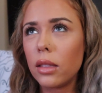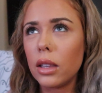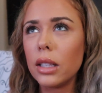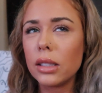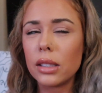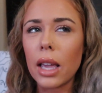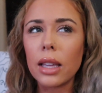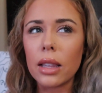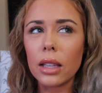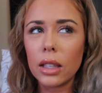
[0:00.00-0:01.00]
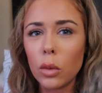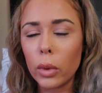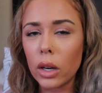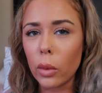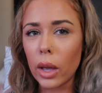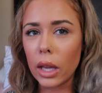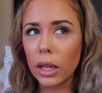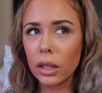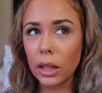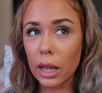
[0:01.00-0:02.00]
he's saying that he went
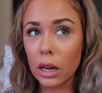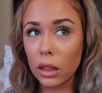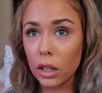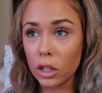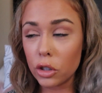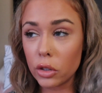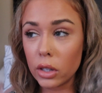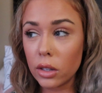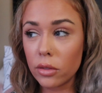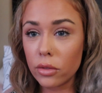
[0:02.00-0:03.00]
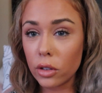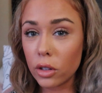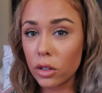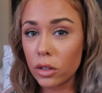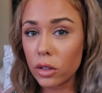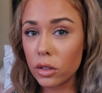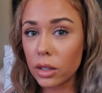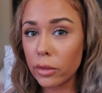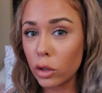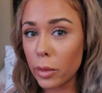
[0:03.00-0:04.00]
away, like, out of the country for
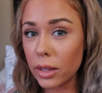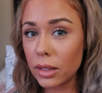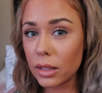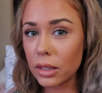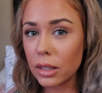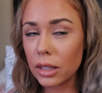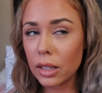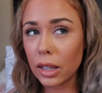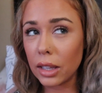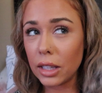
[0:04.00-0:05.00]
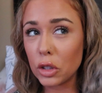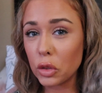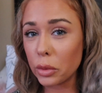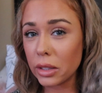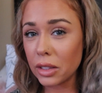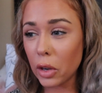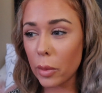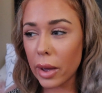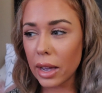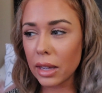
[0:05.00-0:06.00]
several months. I think he just recently
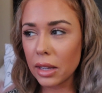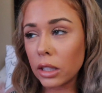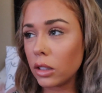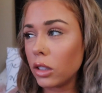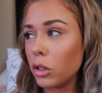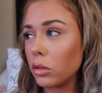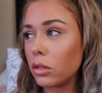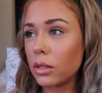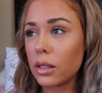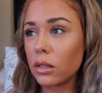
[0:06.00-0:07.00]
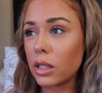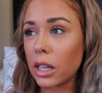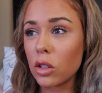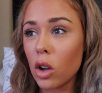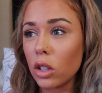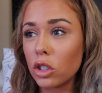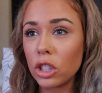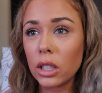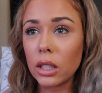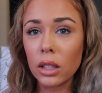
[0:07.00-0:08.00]
got back, didn't use
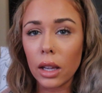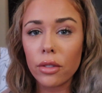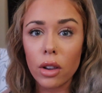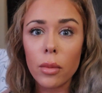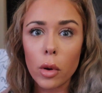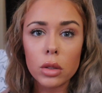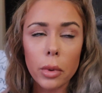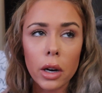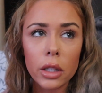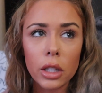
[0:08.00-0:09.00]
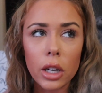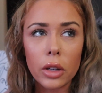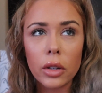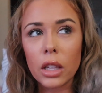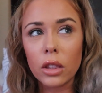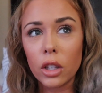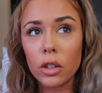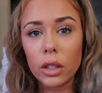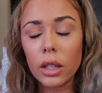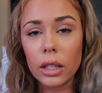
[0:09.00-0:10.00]
technology, like, for the most part, you know, and
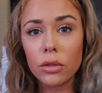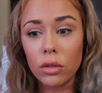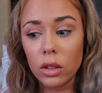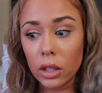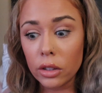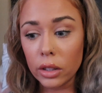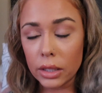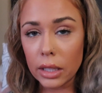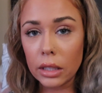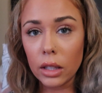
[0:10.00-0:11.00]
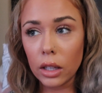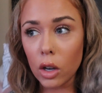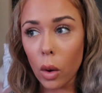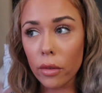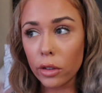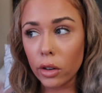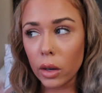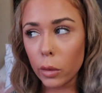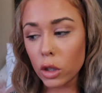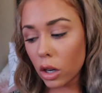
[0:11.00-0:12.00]
literally did, like, go off the
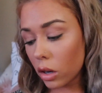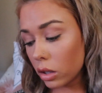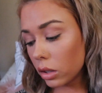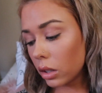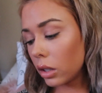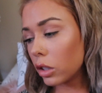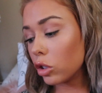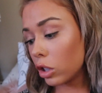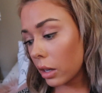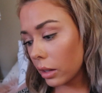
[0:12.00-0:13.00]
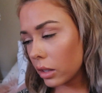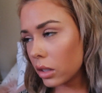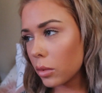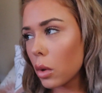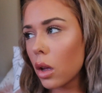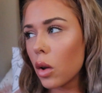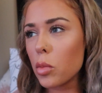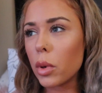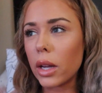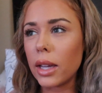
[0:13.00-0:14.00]
grid, which honestly, jealous.
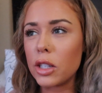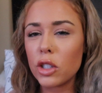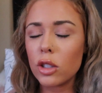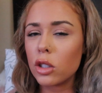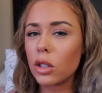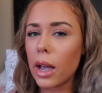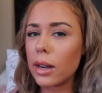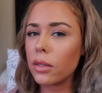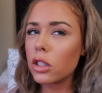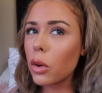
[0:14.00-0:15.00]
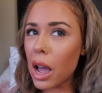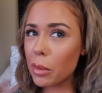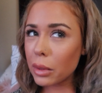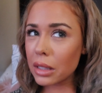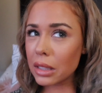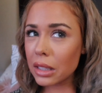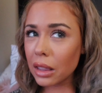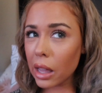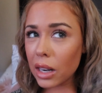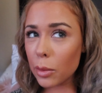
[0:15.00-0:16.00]
But it just kind of so happened to
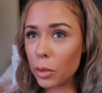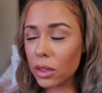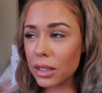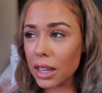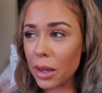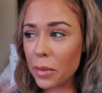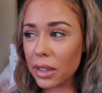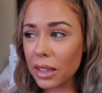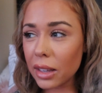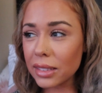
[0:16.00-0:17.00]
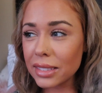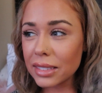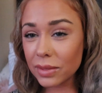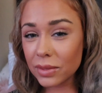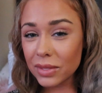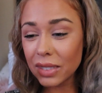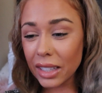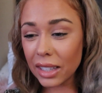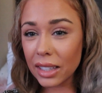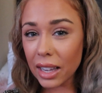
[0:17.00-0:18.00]
line up with the timing that
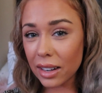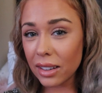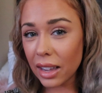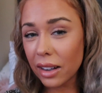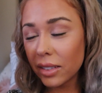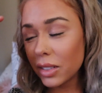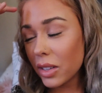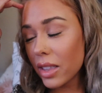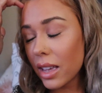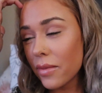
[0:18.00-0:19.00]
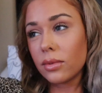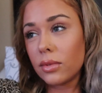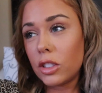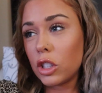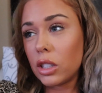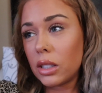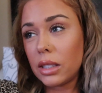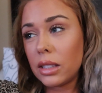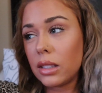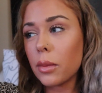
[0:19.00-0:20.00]
we had hung out and all that. Just
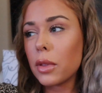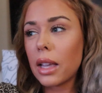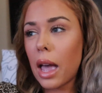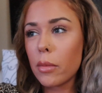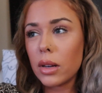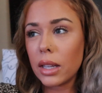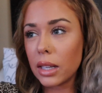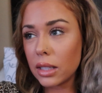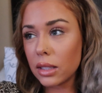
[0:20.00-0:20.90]
something happening in